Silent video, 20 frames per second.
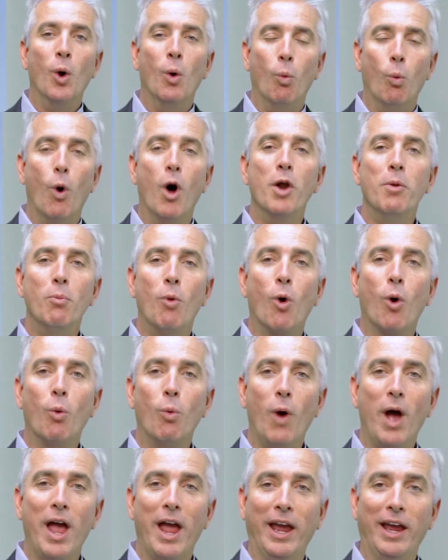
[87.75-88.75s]
One more
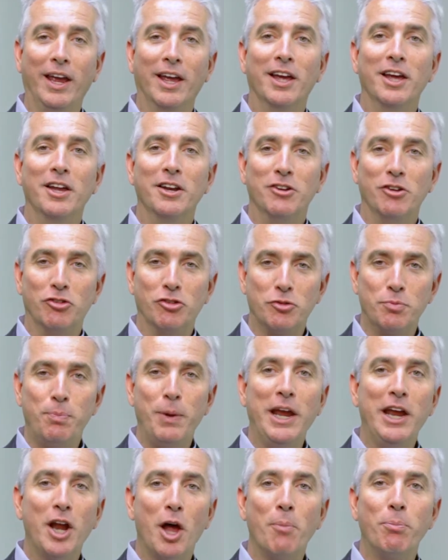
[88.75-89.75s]
way to
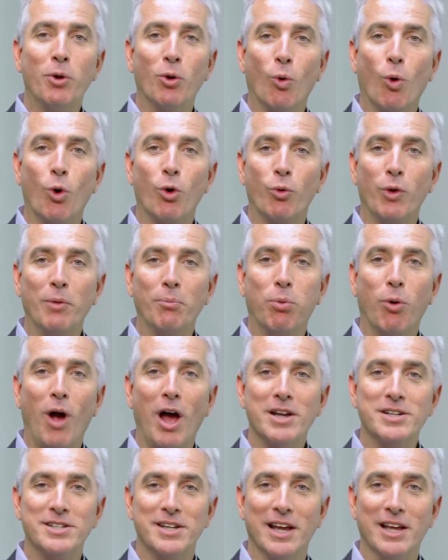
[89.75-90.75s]
speed up your ordering
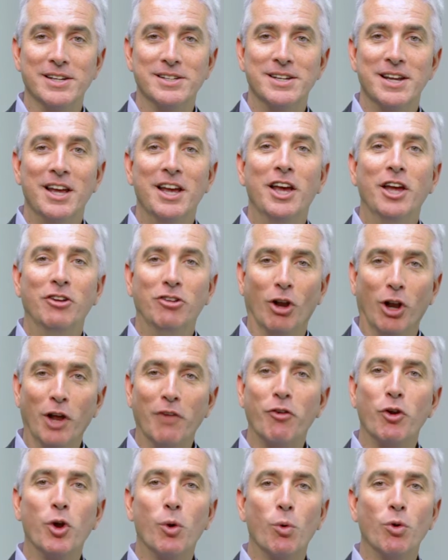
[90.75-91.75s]
process,
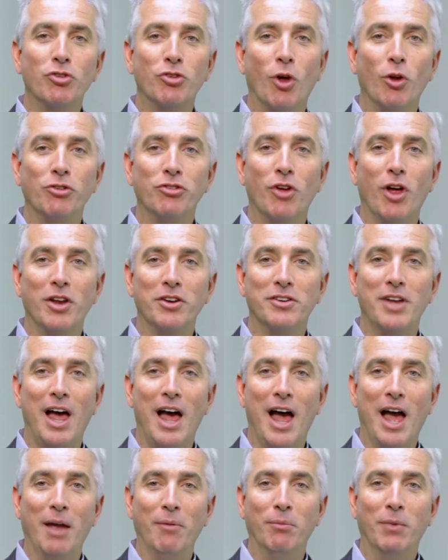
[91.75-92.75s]
deliver your results on
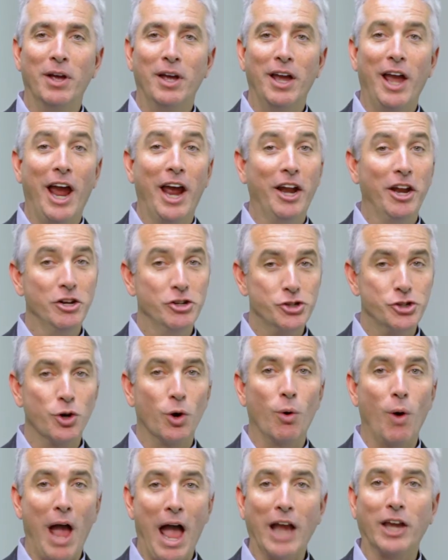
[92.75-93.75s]
time, and
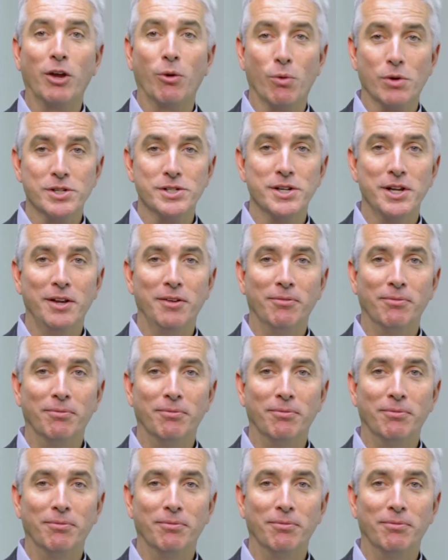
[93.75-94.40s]
ensure accuracy.